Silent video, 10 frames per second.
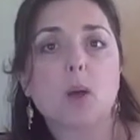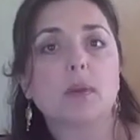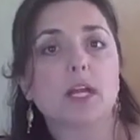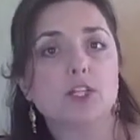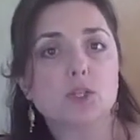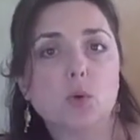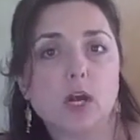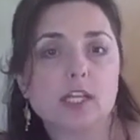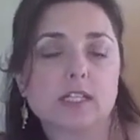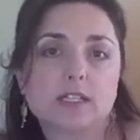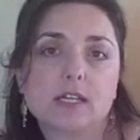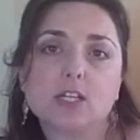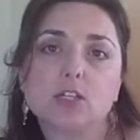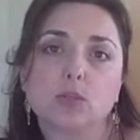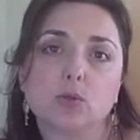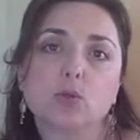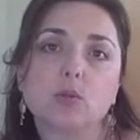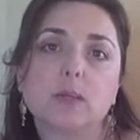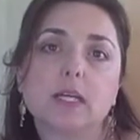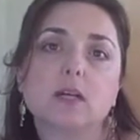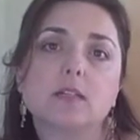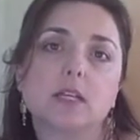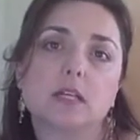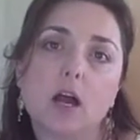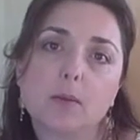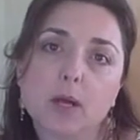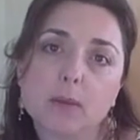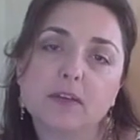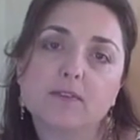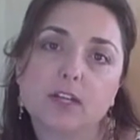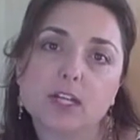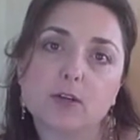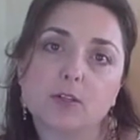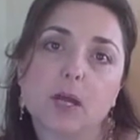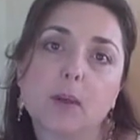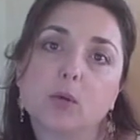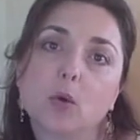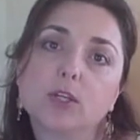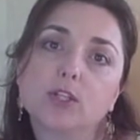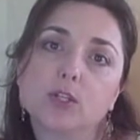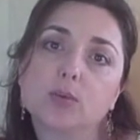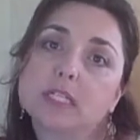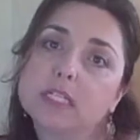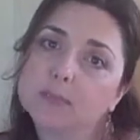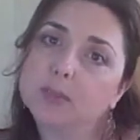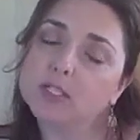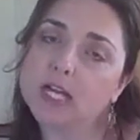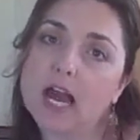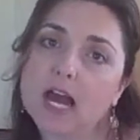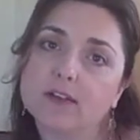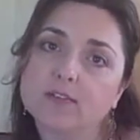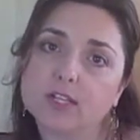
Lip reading: but I do want you to stay tuned, because in upcoming videos I'm going to do a deeper dive